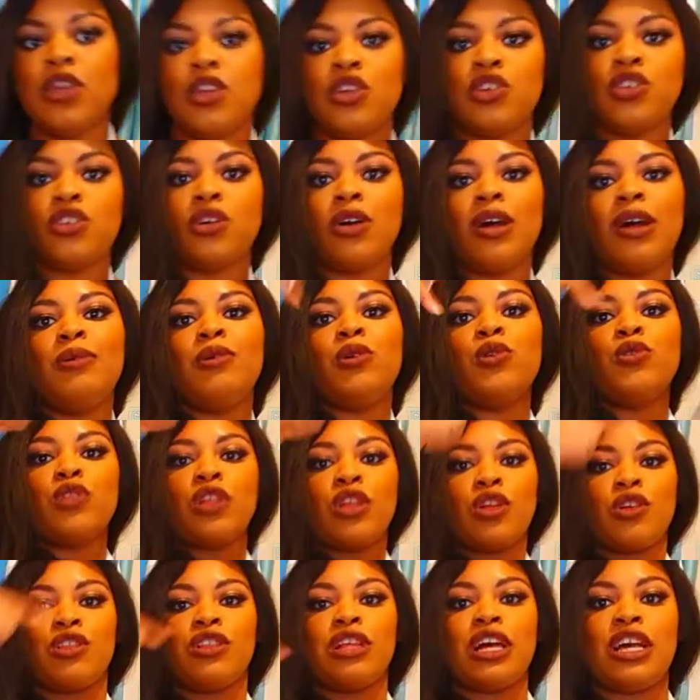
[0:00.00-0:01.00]
you know how it
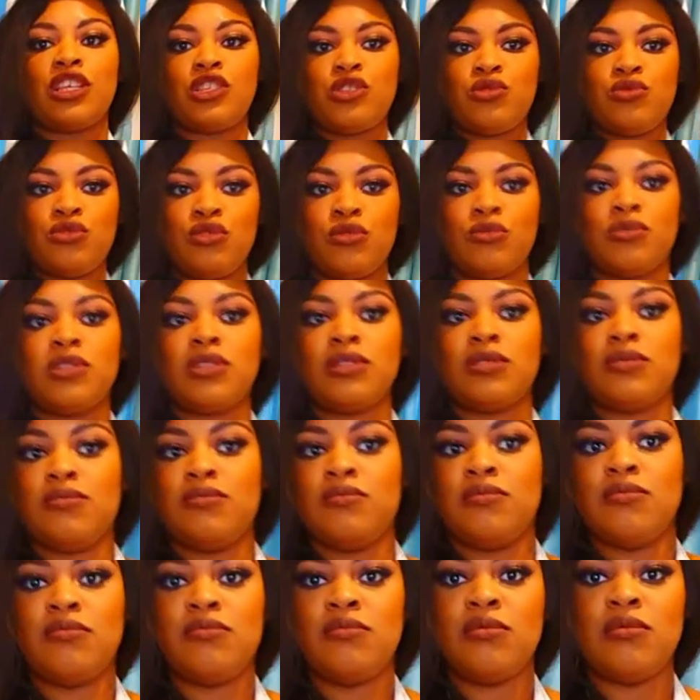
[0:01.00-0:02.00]
like swoops
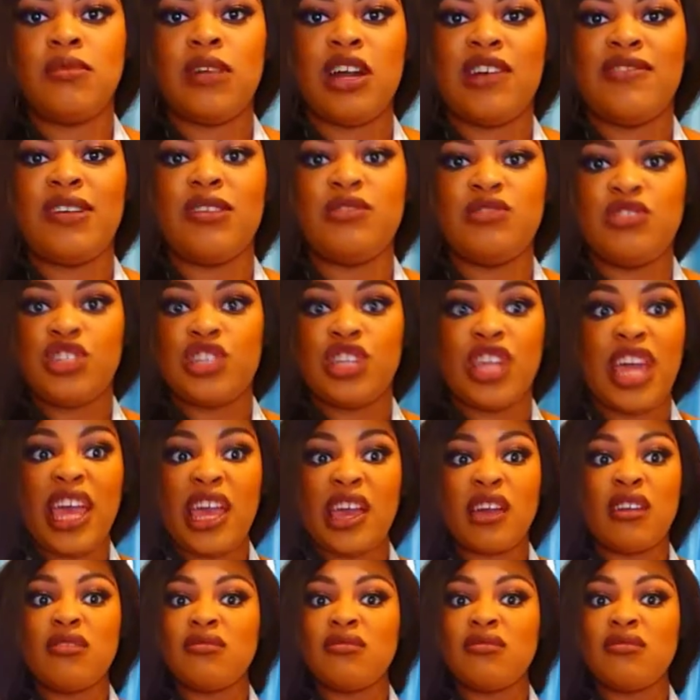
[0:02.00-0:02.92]
around your neck,